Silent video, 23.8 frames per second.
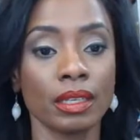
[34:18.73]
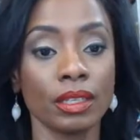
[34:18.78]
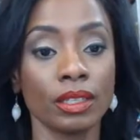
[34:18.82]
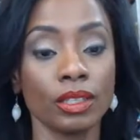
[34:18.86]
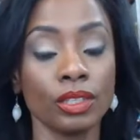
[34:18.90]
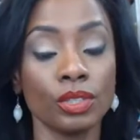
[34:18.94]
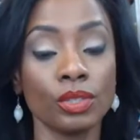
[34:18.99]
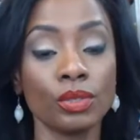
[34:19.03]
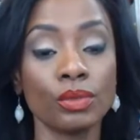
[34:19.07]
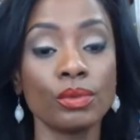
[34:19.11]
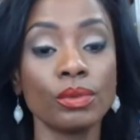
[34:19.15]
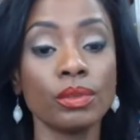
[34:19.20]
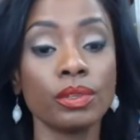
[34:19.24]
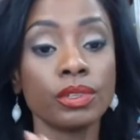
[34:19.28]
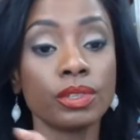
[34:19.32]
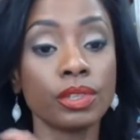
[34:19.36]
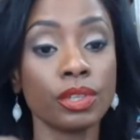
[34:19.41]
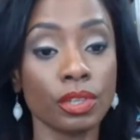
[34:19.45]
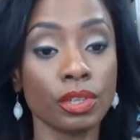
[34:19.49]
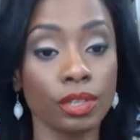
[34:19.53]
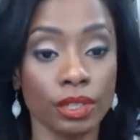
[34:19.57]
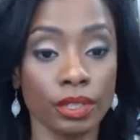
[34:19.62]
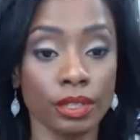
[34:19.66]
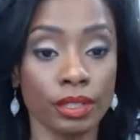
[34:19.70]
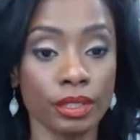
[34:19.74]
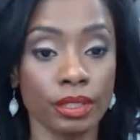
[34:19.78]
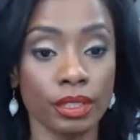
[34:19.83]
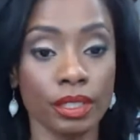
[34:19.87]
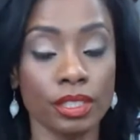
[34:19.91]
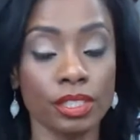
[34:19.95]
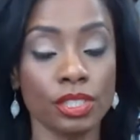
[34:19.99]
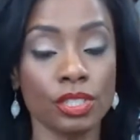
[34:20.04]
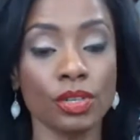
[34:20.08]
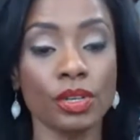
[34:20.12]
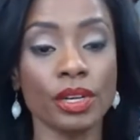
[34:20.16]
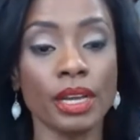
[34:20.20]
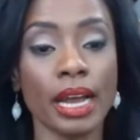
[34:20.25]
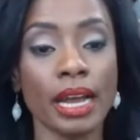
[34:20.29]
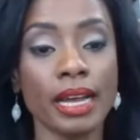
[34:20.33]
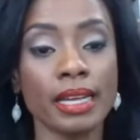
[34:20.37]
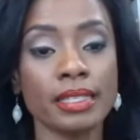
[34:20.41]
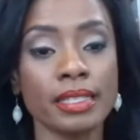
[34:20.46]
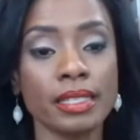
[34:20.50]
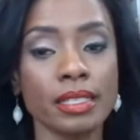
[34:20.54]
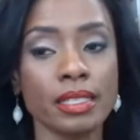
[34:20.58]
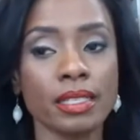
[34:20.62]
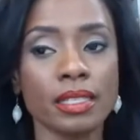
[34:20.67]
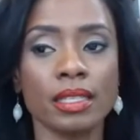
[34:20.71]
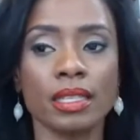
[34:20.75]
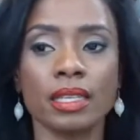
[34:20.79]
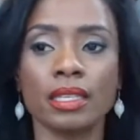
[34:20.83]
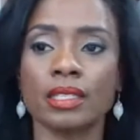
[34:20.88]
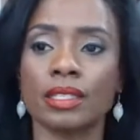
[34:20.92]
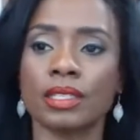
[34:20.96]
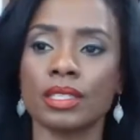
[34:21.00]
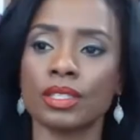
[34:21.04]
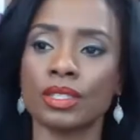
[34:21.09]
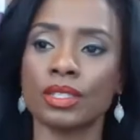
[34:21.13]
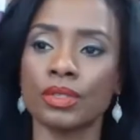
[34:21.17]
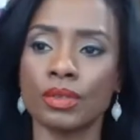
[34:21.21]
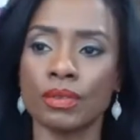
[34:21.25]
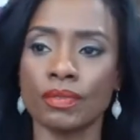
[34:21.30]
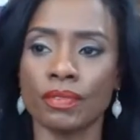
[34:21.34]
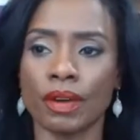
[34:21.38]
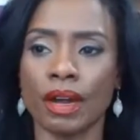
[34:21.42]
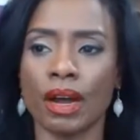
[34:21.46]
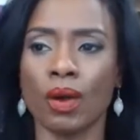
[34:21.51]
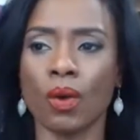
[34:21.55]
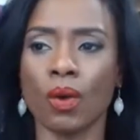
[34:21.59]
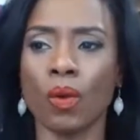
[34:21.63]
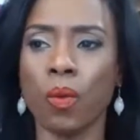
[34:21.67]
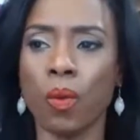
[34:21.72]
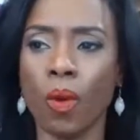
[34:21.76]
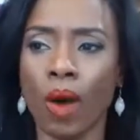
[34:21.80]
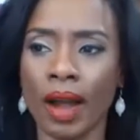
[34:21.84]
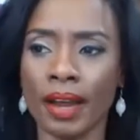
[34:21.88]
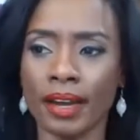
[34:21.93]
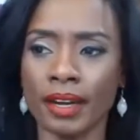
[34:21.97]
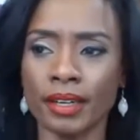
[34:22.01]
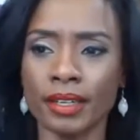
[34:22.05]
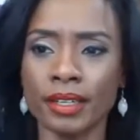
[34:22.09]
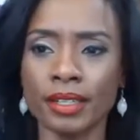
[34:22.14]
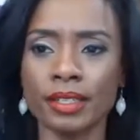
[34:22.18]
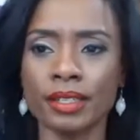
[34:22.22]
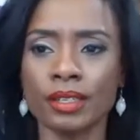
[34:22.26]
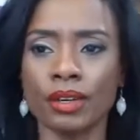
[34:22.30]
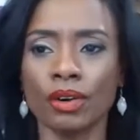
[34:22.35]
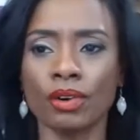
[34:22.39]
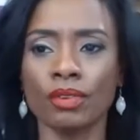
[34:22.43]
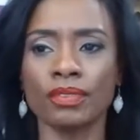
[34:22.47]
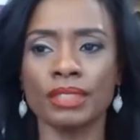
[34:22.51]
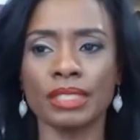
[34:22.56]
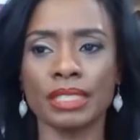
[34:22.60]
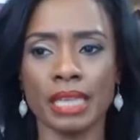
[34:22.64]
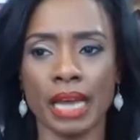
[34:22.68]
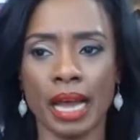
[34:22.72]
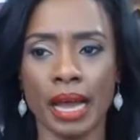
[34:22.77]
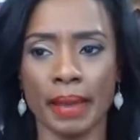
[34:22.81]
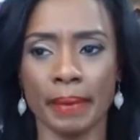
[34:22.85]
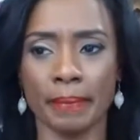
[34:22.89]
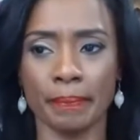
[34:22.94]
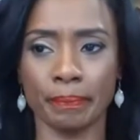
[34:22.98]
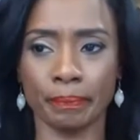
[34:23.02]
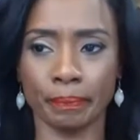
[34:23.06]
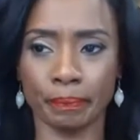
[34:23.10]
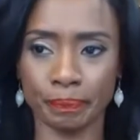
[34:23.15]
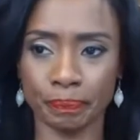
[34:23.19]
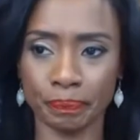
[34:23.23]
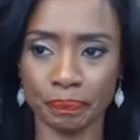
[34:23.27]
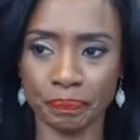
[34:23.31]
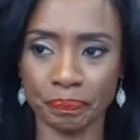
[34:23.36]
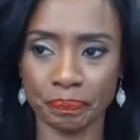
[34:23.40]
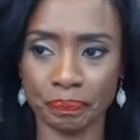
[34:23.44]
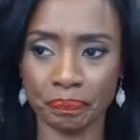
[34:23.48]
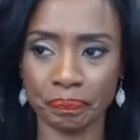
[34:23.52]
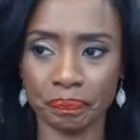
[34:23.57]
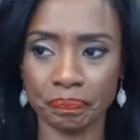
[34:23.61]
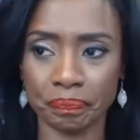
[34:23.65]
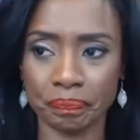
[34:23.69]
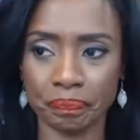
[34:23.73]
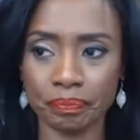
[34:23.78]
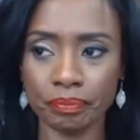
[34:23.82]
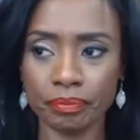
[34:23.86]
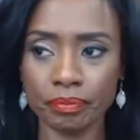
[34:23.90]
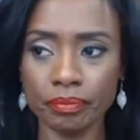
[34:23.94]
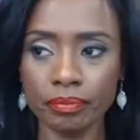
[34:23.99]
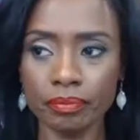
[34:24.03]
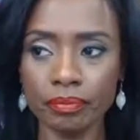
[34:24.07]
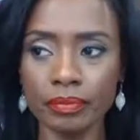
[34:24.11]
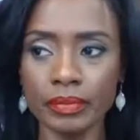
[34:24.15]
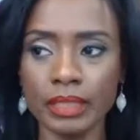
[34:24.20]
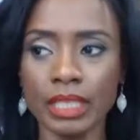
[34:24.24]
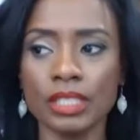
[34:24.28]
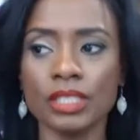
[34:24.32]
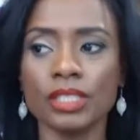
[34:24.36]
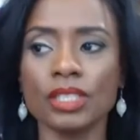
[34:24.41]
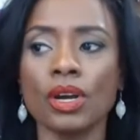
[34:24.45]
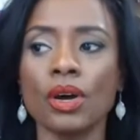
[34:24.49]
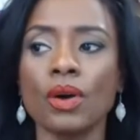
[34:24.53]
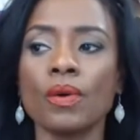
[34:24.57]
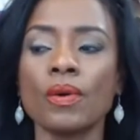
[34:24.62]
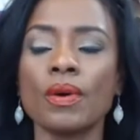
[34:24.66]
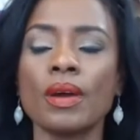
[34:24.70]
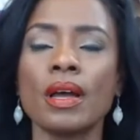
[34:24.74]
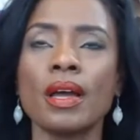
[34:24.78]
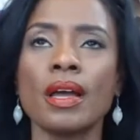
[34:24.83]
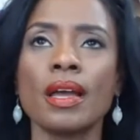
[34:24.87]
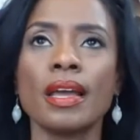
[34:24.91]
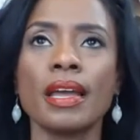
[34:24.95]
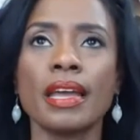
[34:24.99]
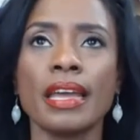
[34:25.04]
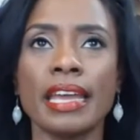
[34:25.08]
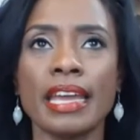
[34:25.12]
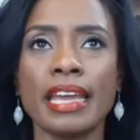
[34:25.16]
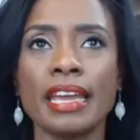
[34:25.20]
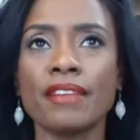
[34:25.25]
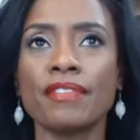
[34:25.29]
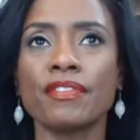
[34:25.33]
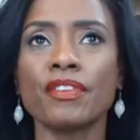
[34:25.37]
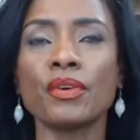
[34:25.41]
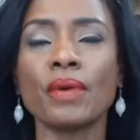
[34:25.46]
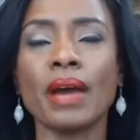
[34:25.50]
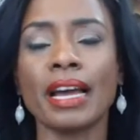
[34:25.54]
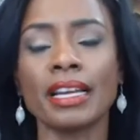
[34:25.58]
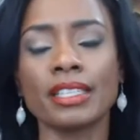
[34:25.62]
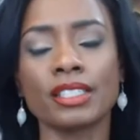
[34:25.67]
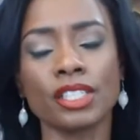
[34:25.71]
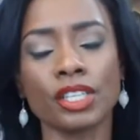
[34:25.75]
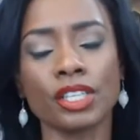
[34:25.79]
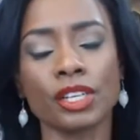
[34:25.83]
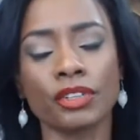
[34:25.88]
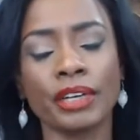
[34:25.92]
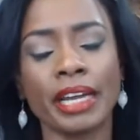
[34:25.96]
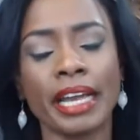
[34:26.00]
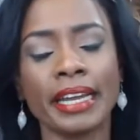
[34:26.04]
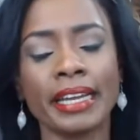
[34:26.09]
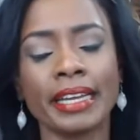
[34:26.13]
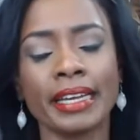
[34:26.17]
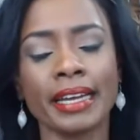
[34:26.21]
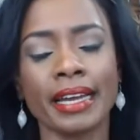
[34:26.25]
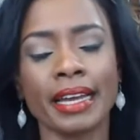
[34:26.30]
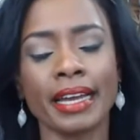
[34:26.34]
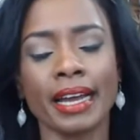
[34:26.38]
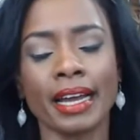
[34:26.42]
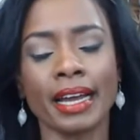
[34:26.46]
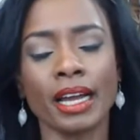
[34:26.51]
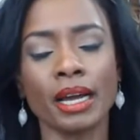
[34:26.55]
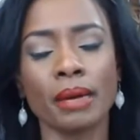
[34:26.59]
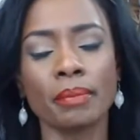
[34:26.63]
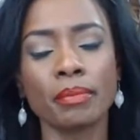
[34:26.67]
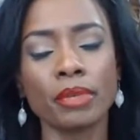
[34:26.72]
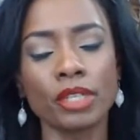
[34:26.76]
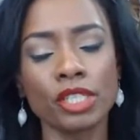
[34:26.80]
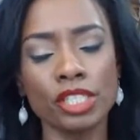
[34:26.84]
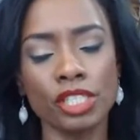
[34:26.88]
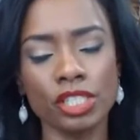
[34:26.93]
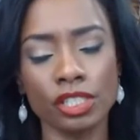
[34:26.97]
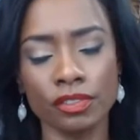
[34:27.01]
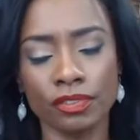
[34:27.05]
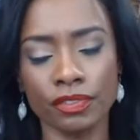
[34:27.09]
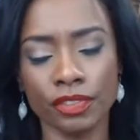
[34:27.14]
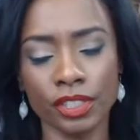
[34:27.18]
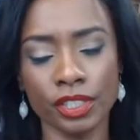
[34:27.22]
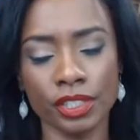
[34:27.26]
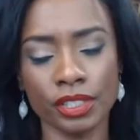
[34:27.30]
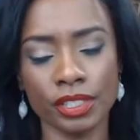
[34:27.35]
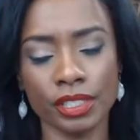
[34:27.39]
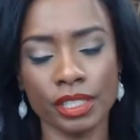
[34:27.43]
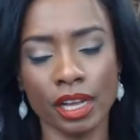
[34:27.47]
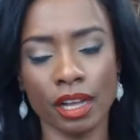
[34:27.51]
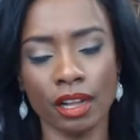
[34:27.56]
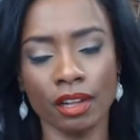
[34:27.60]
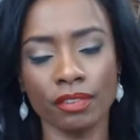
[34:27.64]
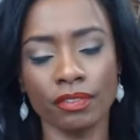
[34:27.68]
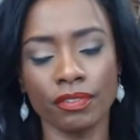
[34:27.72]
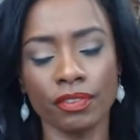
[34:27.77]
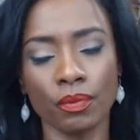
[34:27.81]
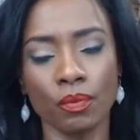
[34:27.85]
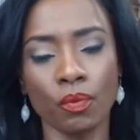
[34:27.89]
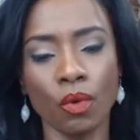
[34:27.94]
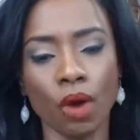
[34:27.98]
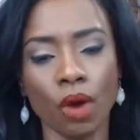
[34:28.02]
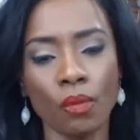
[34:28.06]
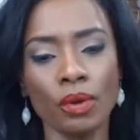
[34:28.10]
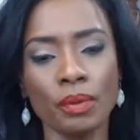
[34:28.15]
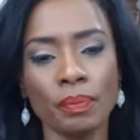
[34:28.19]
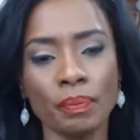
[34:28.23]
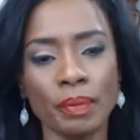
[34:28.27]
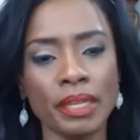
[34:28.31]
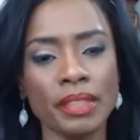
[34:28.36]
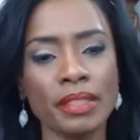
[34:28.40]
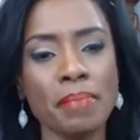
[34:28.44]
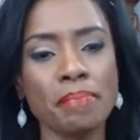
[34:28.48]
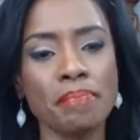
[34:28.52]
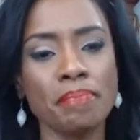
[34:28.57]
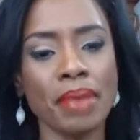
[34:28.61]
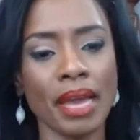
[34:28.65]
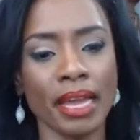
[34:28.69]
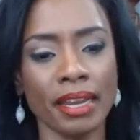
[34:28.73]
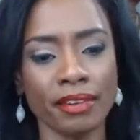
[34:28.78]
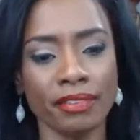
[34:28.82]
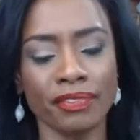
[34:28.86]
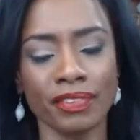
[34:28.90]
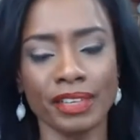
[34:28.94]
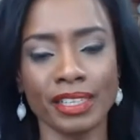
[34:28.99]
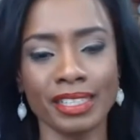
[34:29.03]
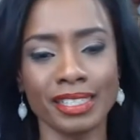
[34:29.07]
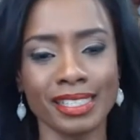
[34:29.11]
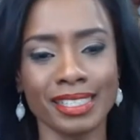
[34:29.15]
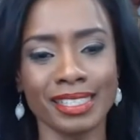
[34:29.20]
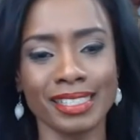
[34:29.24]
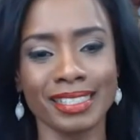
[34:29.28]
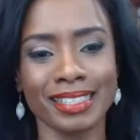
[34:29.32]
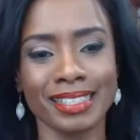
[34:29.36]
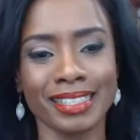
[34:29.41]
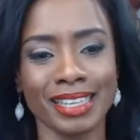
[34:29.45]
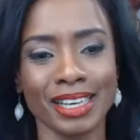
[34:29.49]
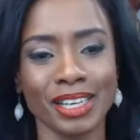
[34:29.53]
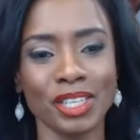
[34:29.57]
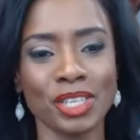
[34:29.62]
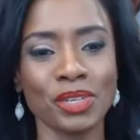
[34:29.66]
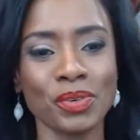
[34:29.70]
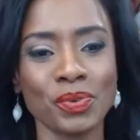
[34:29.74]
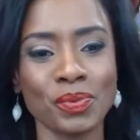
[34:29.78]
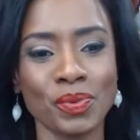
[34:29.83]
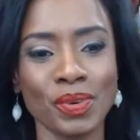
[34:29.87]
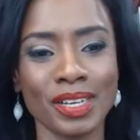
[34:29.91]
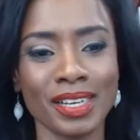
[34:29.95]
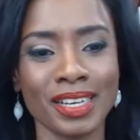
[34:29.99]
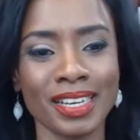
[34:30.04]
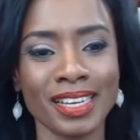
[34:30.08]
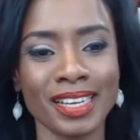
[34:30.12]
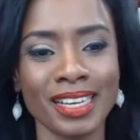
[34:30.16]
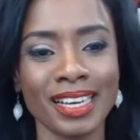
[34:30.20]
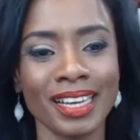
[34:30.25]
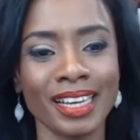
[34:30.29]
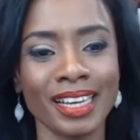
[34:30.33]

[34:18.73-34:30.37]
you learn. So your assets are things that you have acquired over time. So if you had to create a commercial for yourself, what would be the benefits that you would